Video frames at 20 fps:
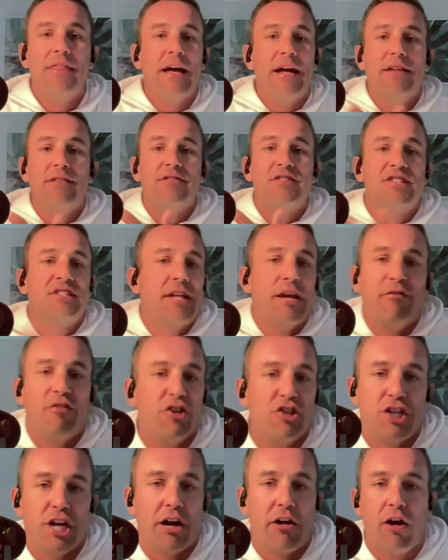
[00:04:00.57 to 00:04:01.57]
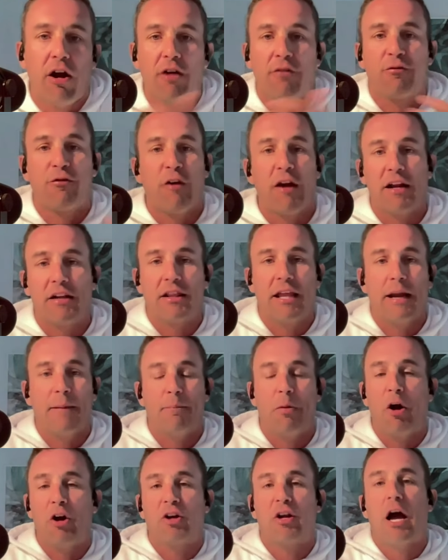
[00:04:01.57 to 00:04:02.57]
than Steven Gerrard, Frank
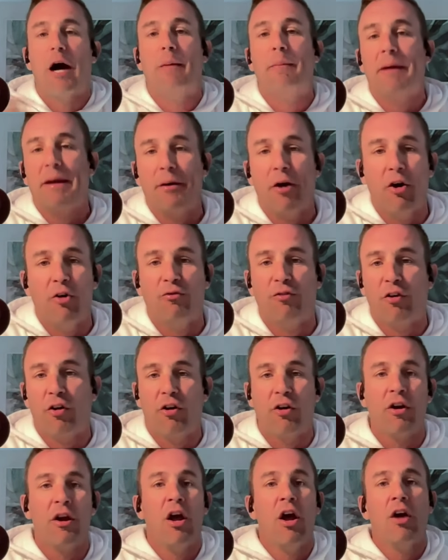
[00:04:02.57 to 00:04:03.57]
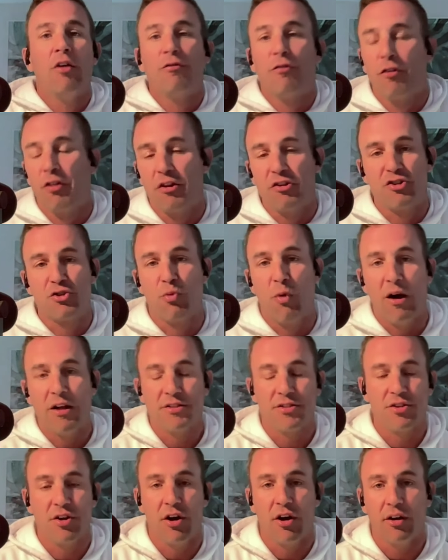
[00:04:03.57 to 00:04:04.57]
Lampard coming over for their
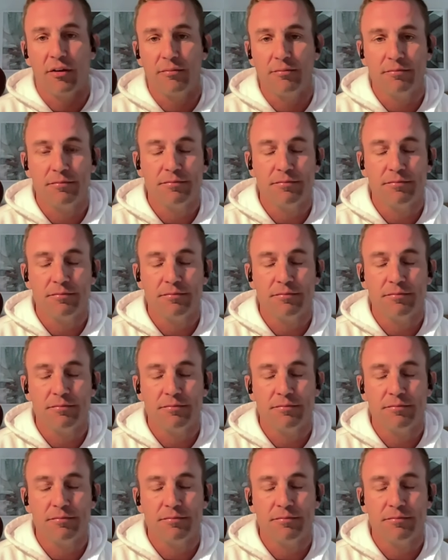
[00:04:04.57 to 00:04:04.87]
swan song.